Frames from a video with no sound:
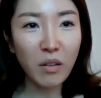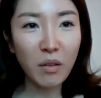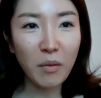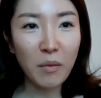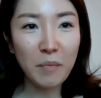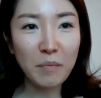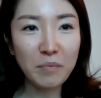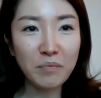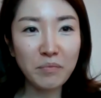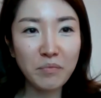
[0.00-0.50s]

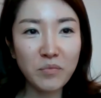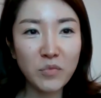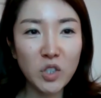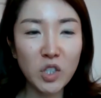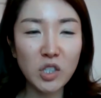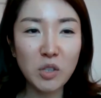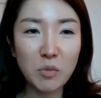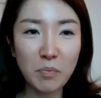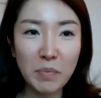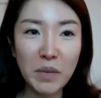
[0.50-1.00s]
um
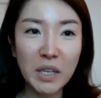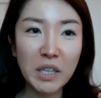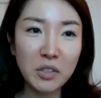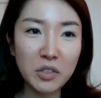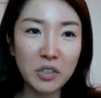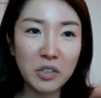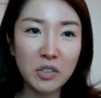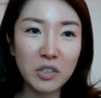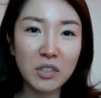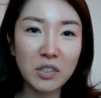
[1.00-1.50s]
just a
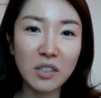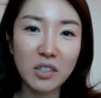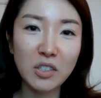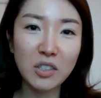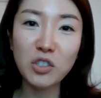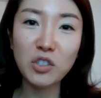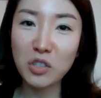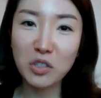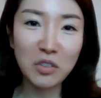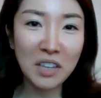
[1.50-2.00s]
beginner
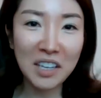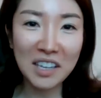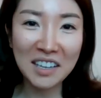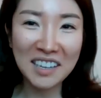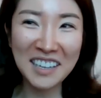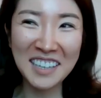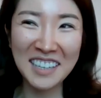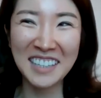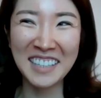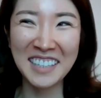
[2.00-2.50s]

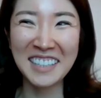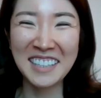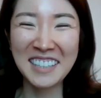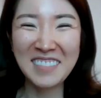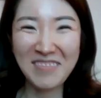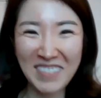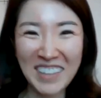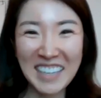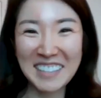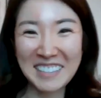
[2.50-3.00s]
Suzuki.
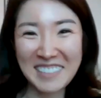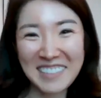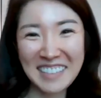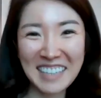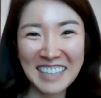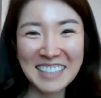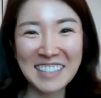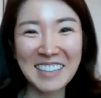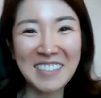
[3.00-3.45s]
oh,